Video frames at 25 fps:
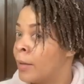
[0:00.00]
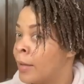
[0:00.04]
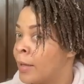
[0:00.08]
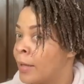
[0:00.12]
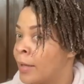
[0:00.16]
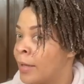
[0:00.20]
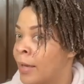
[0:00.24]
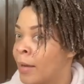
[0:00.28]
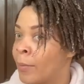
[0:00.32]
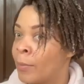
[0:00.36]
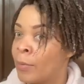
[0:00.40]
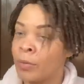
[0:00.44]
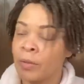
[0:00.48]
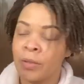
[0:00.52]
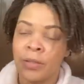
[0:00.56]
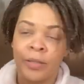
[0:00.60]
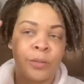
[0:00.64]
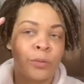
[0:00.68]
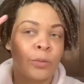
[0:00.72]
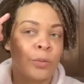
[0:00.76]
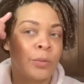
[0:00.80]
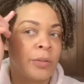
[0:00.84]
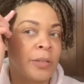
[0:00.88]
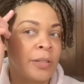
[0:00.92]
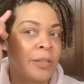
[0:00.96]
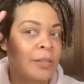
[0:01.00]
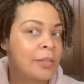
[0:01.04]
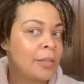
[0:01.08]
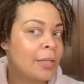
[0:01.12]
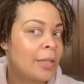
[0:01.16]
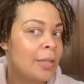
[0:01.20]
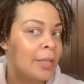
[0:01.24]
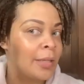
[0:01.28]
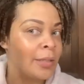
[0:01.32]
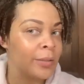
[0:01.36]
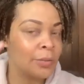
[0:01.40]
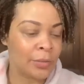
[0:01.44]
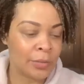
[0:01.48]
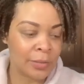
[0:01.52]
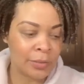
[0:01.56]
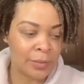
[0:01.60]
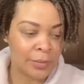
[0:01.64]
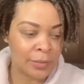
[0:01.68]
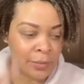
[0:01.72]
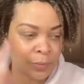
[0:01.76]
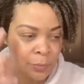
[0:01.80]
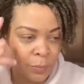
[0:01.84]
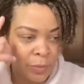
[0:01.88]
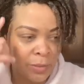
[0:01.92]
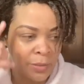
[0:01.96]
yeah, I'm only gonna do this edge because it's
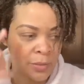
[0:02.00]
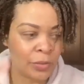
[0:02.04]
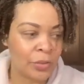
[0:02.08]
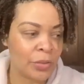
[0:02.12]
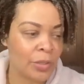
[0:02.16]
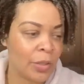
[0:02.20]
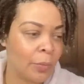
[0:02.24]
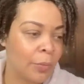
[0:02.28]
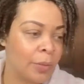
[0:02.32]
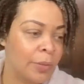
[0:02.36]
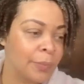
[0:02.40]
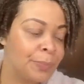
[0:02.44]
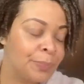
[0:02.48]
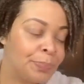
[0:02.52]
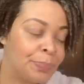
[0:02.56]
the one that's showing.